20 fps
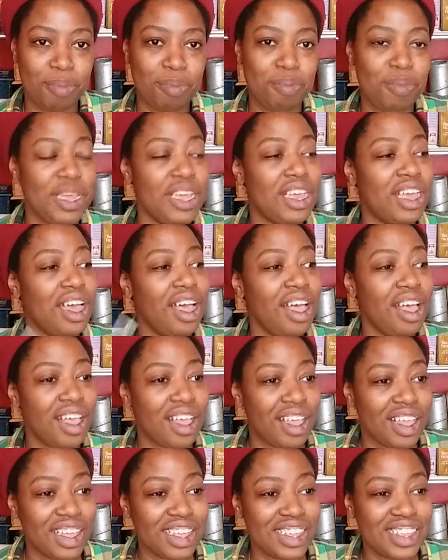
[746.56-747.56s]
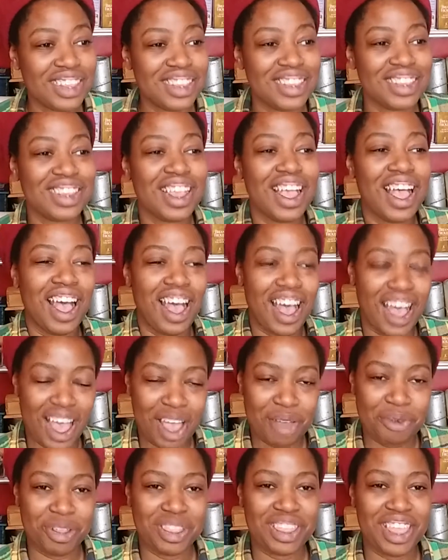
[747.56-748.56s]
because I
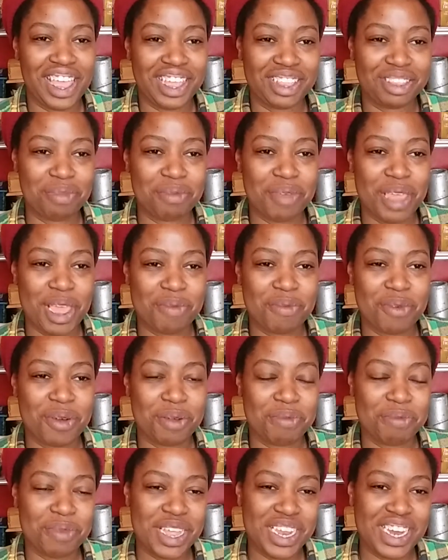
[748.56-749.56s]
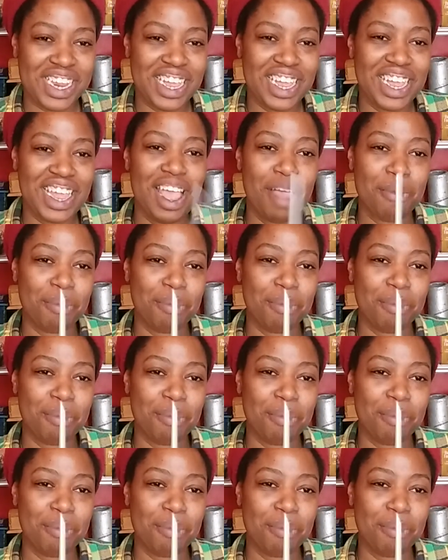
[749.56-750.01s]
would like to make more money,